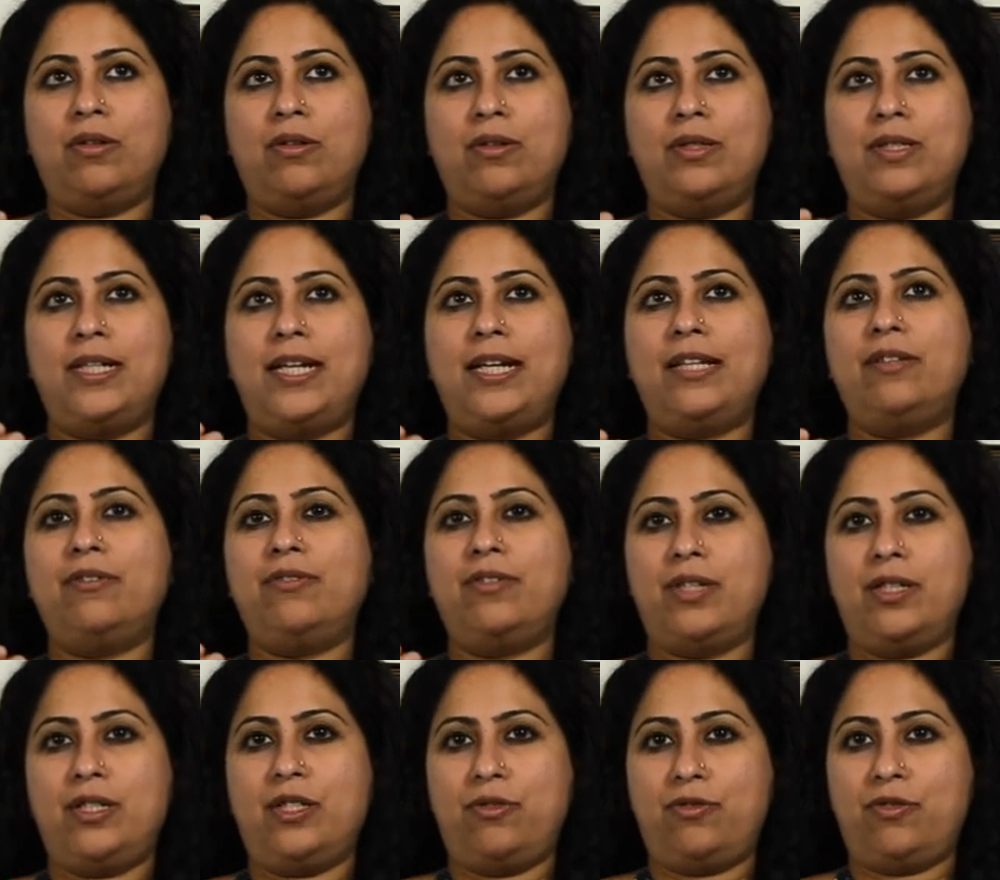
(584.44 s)
saying the
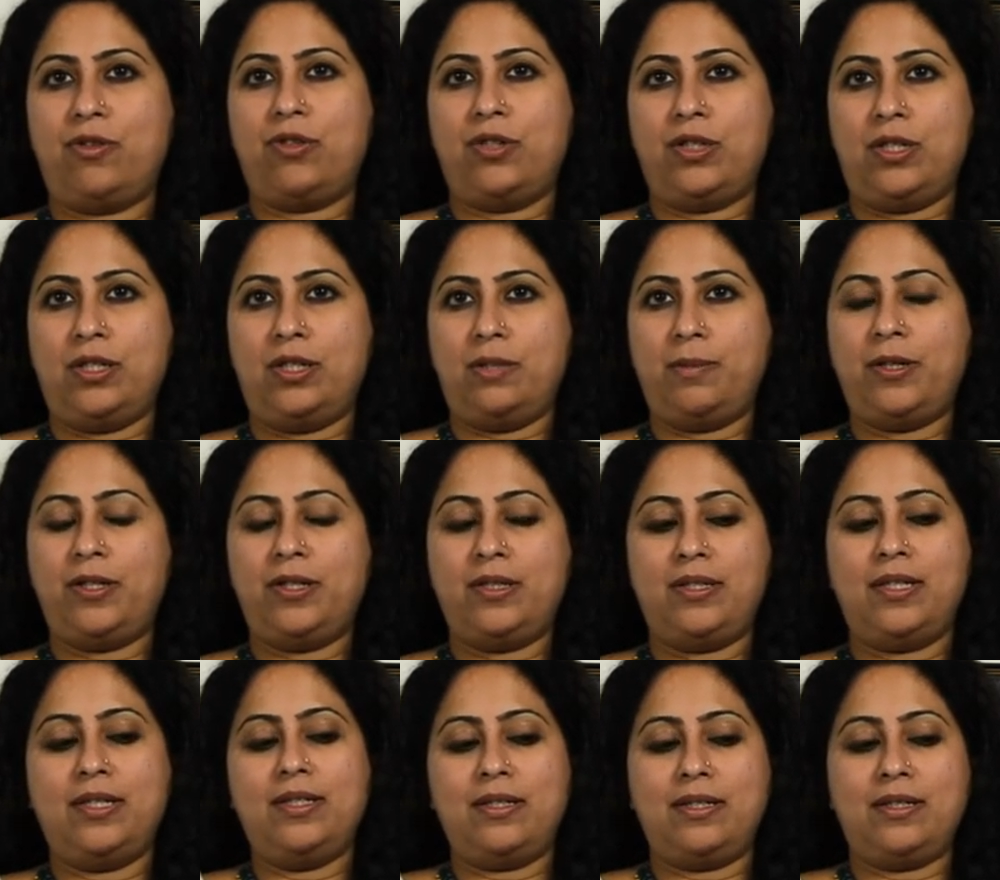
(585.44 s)
1st of August, because
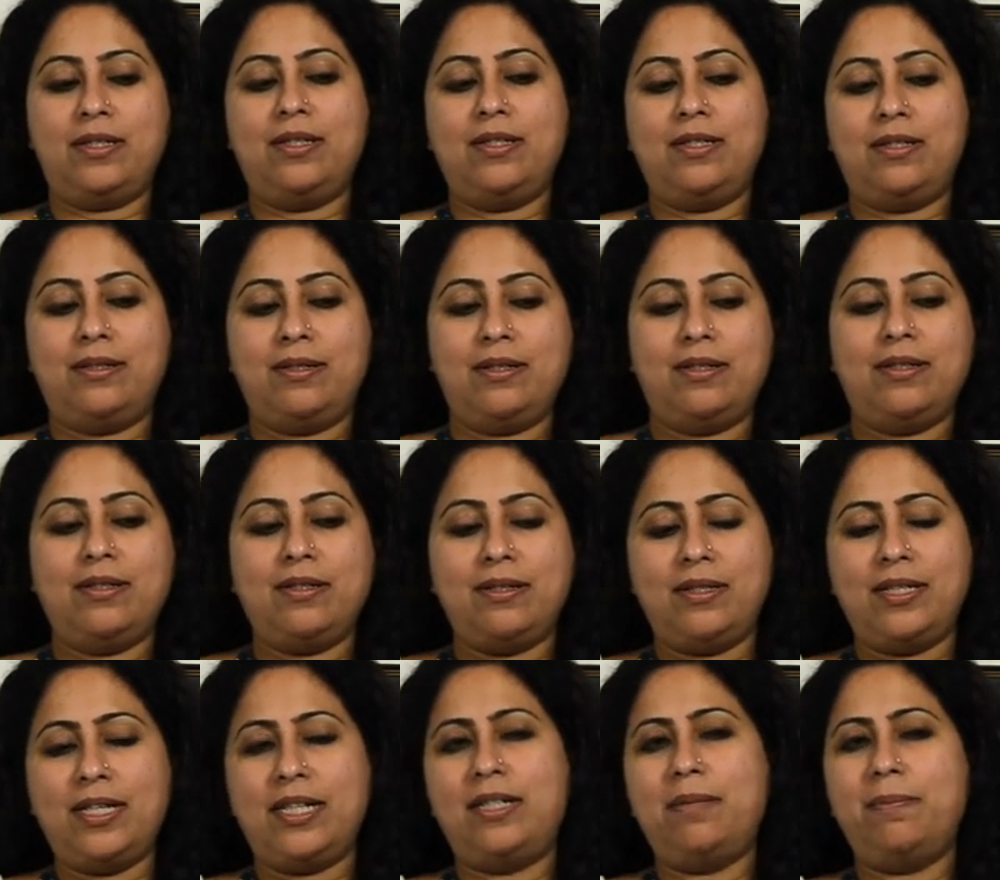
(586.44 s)
this is
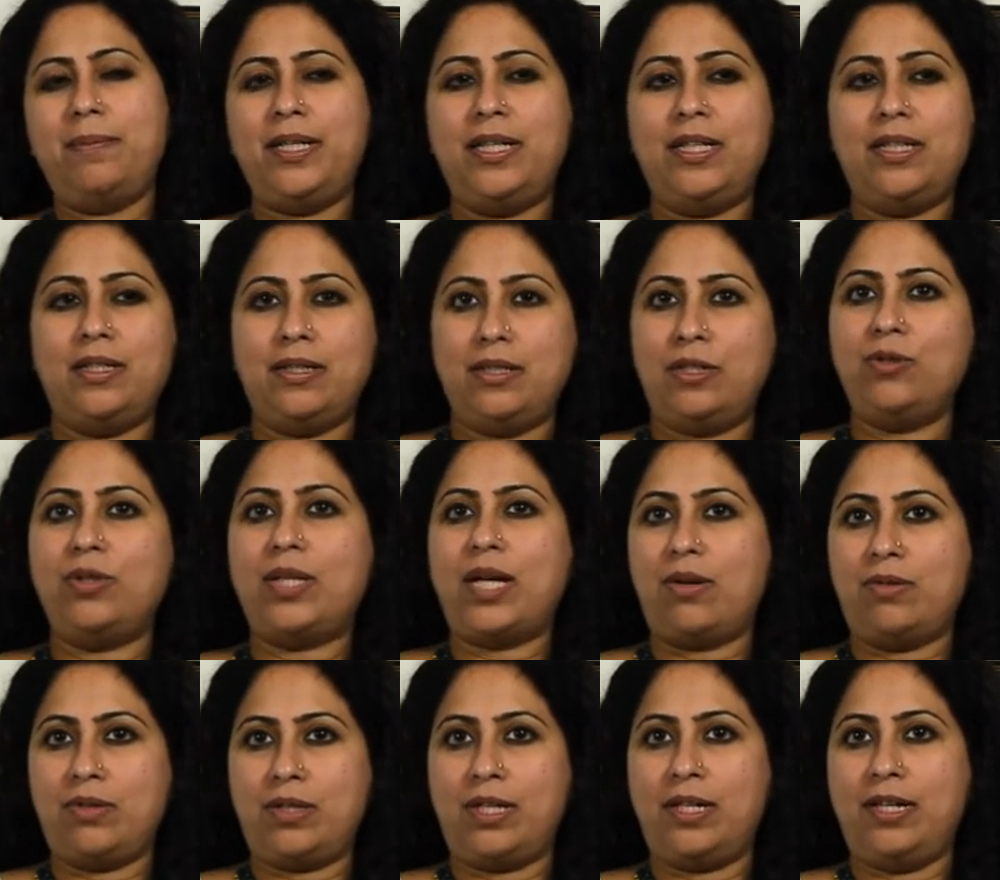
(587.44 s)
said, the period is
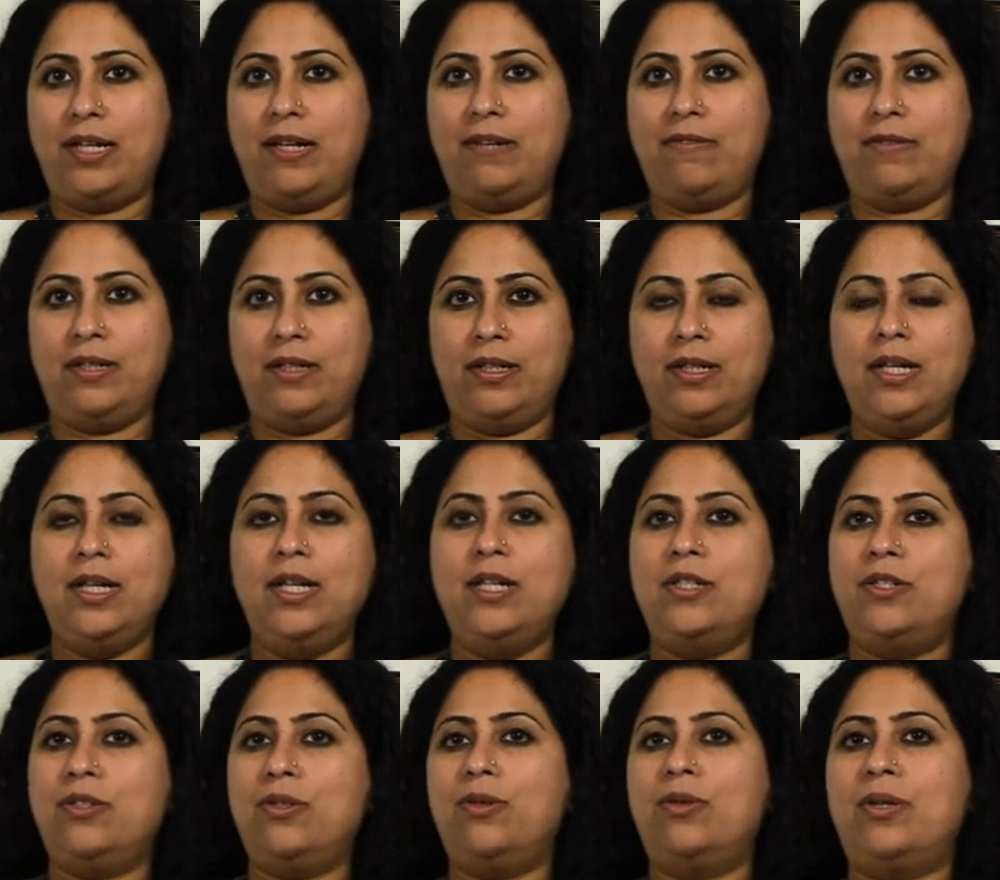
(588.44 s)
2011.
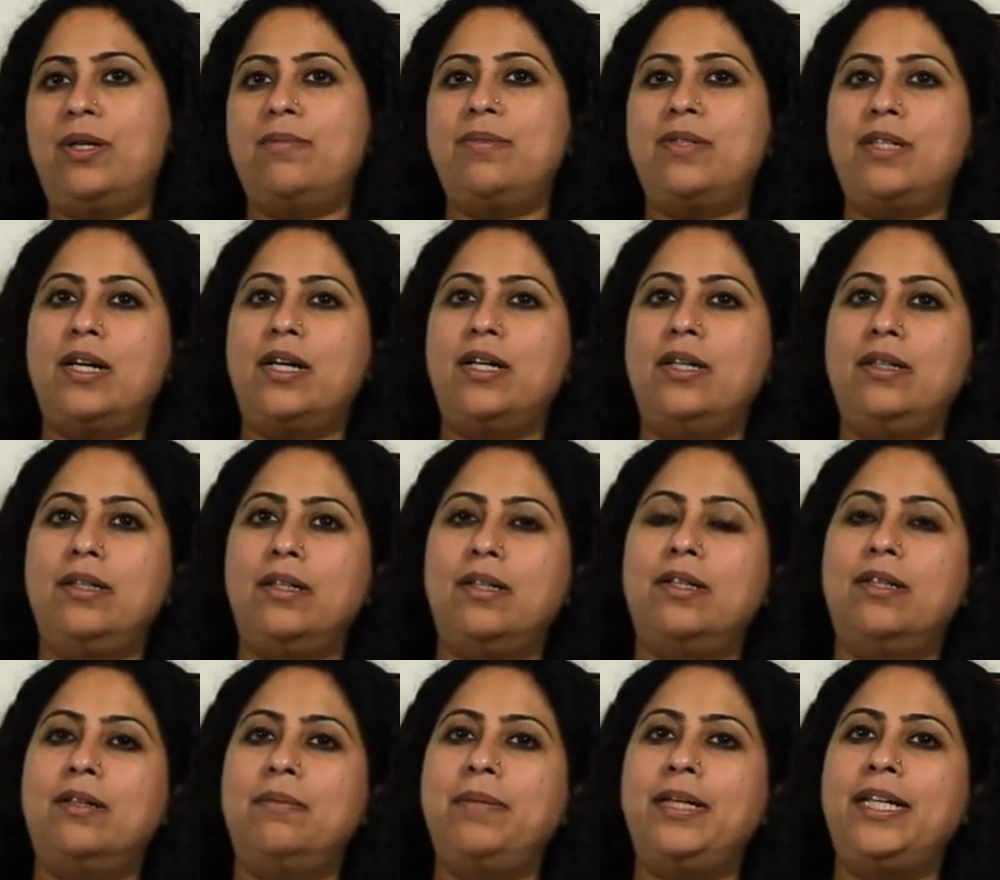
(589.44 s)
So
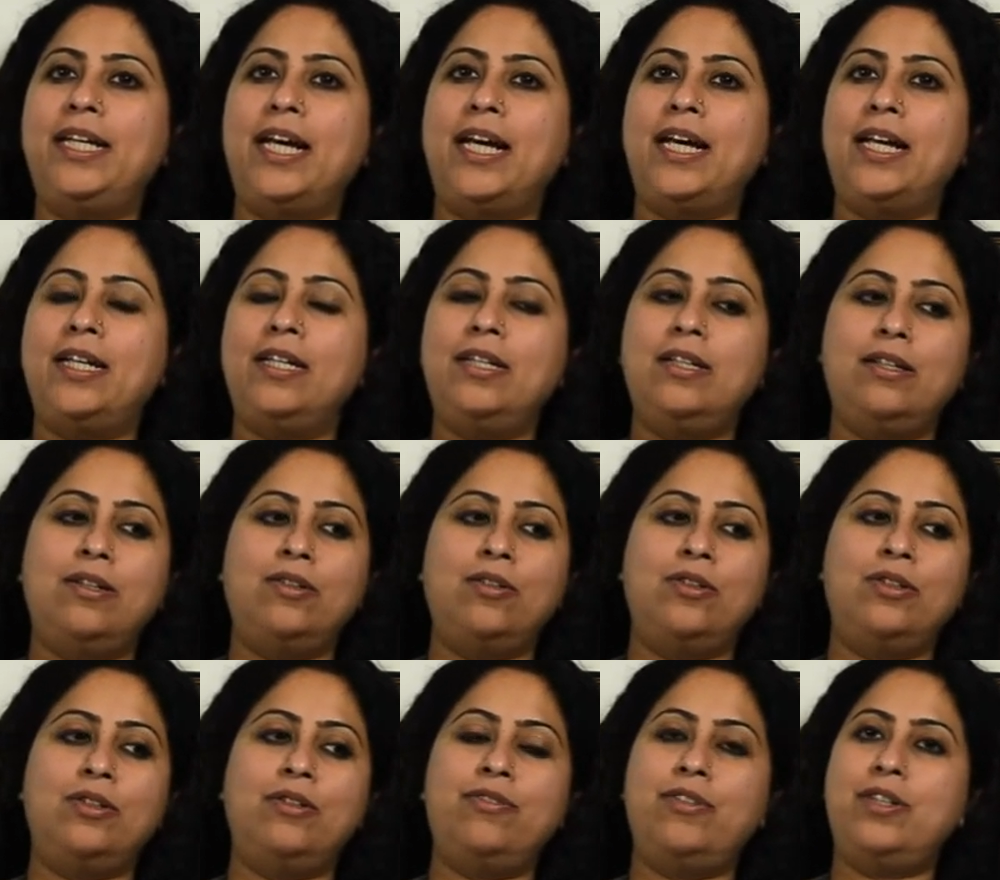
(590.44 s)
Ramzan began
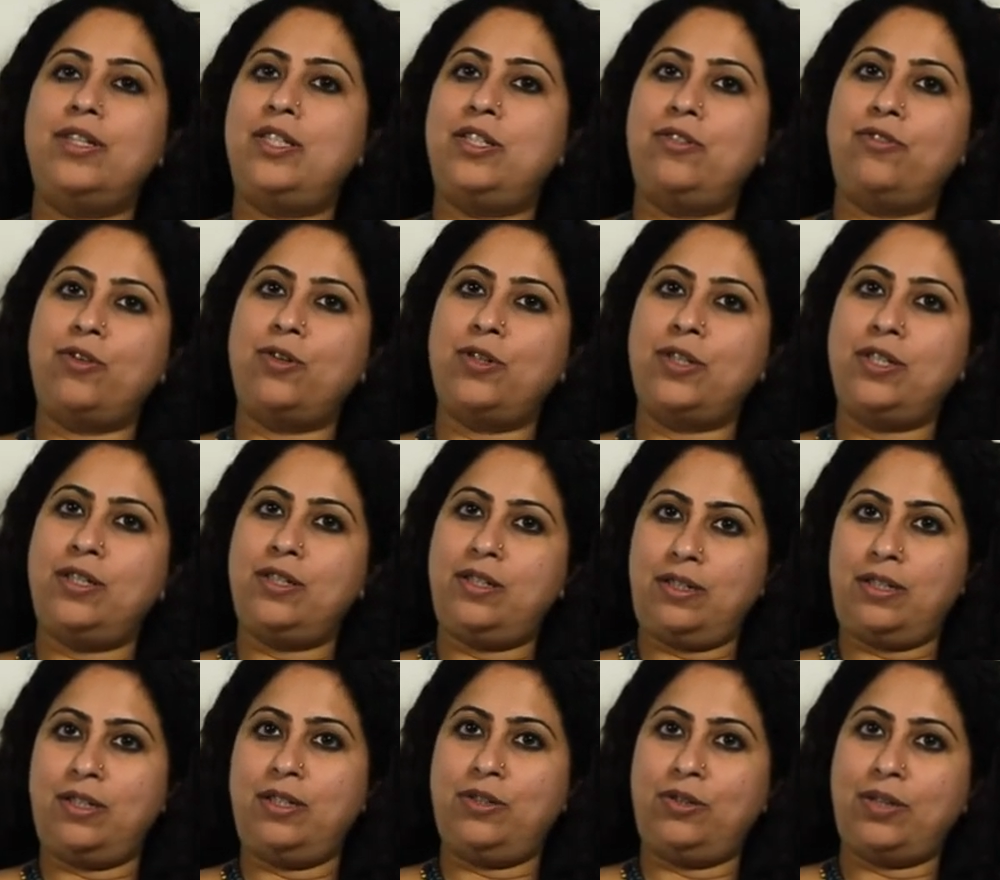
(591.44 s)
on the 1st of August
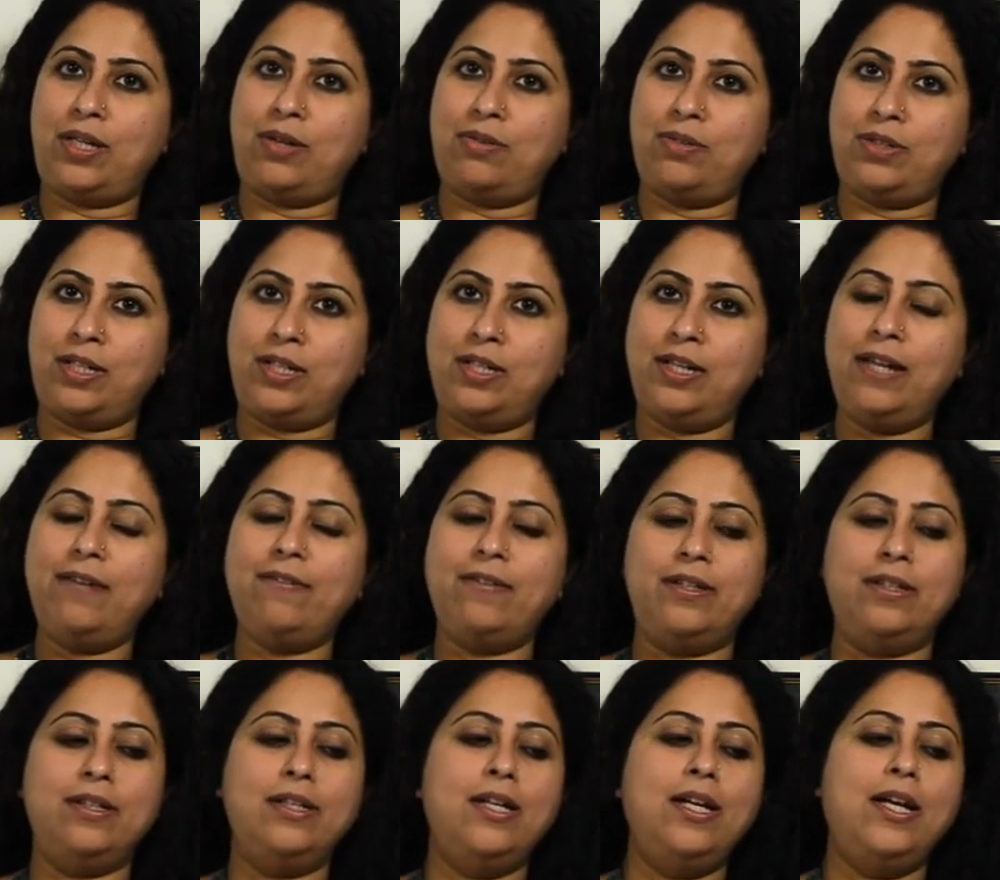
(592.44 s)
in
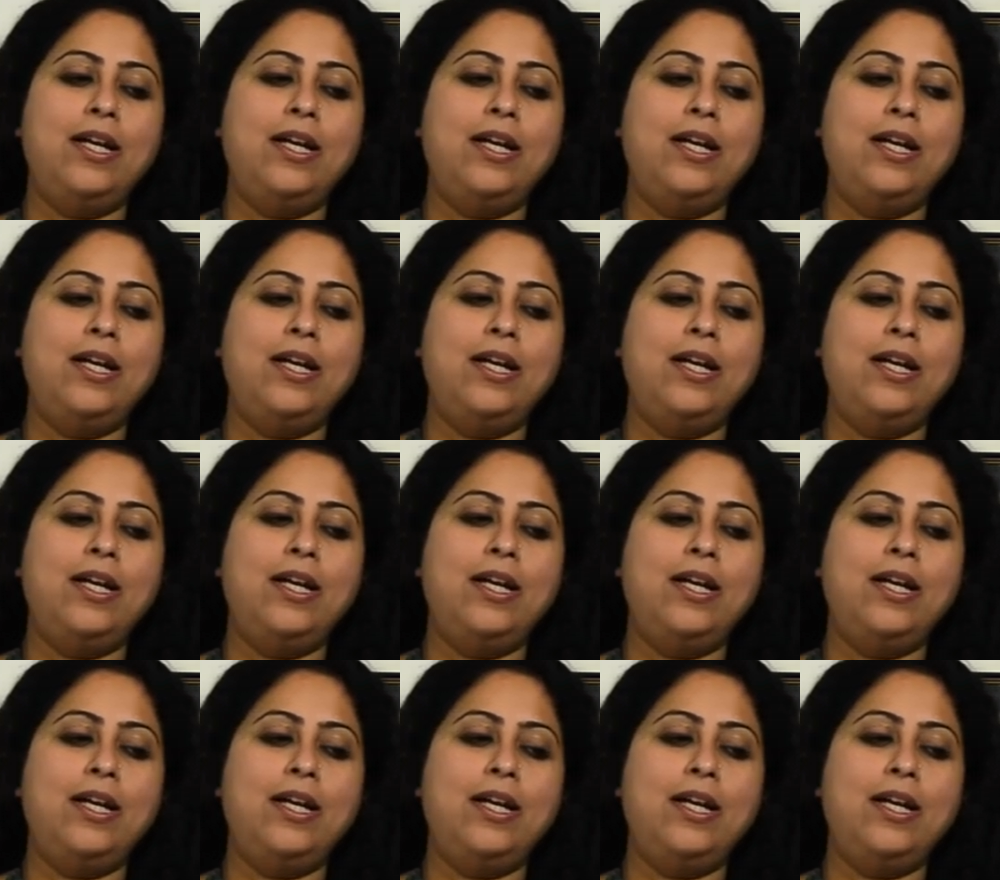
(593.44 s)
2011.